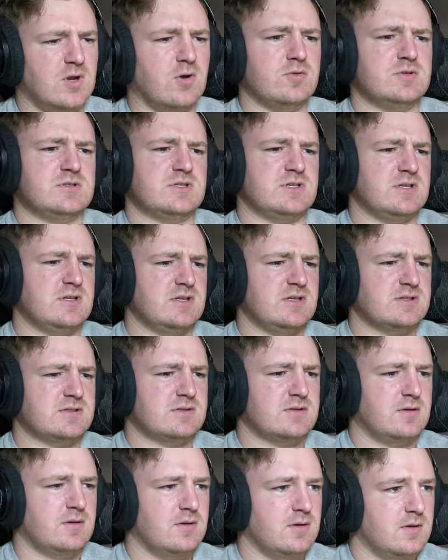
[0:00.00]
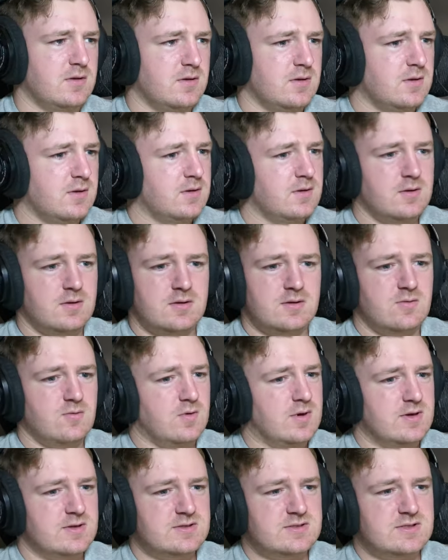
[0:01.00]
Oh, jeez.
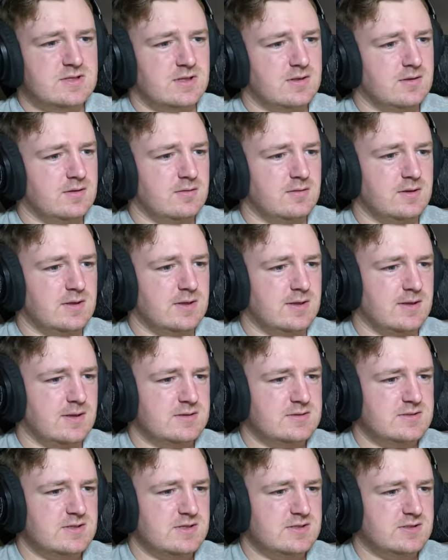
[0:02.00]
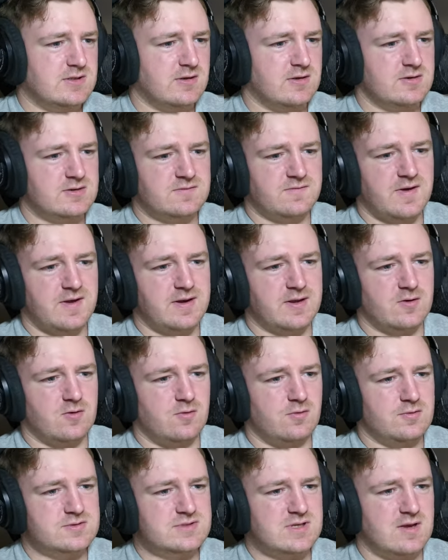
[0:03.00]
Where's the. Yeah, jeez. They're just finding
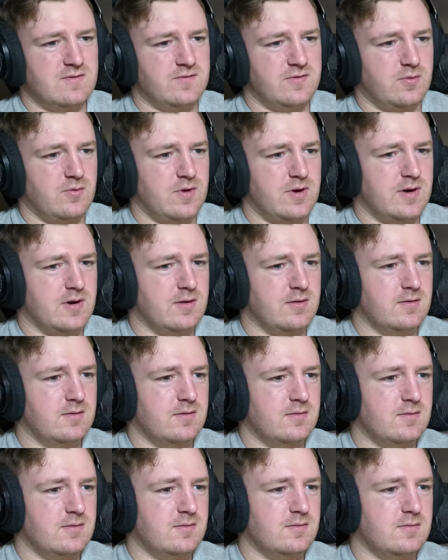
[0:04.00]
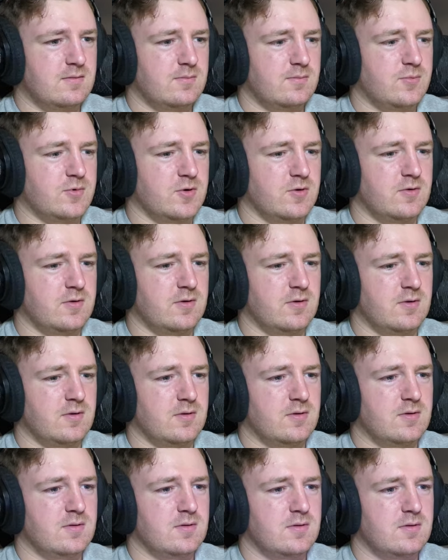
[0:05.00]
holes everywhere. Brutal.
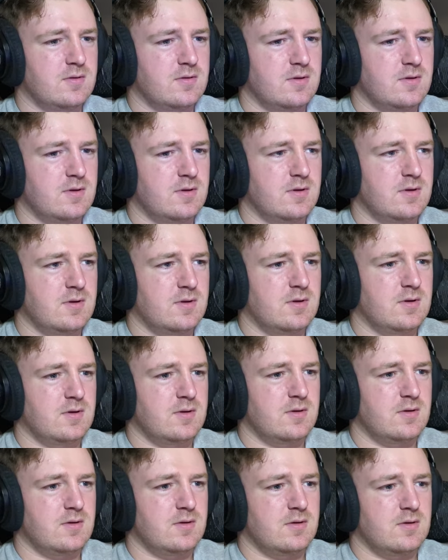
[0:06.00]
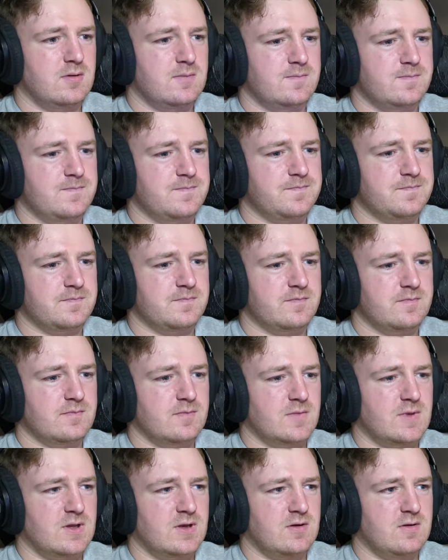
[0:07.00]
He'll score for
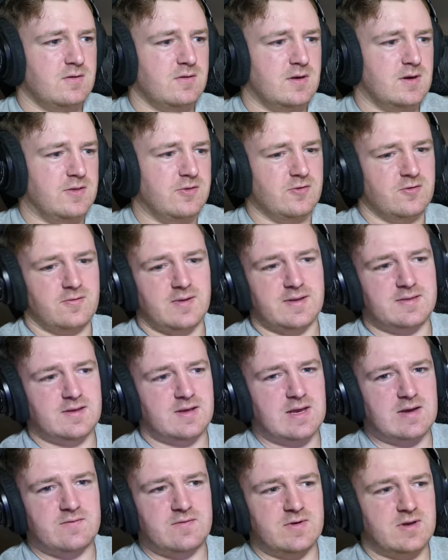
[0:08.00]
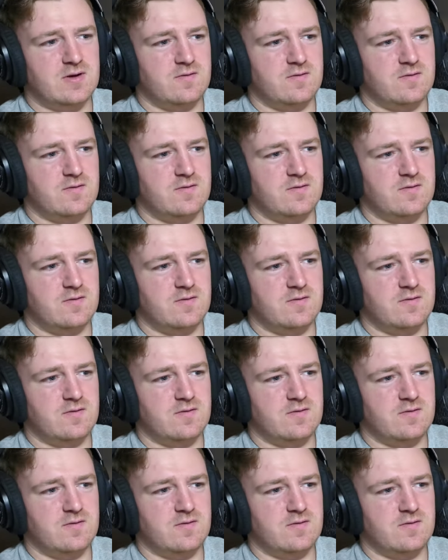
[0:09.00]
Parramatta. And they're like, every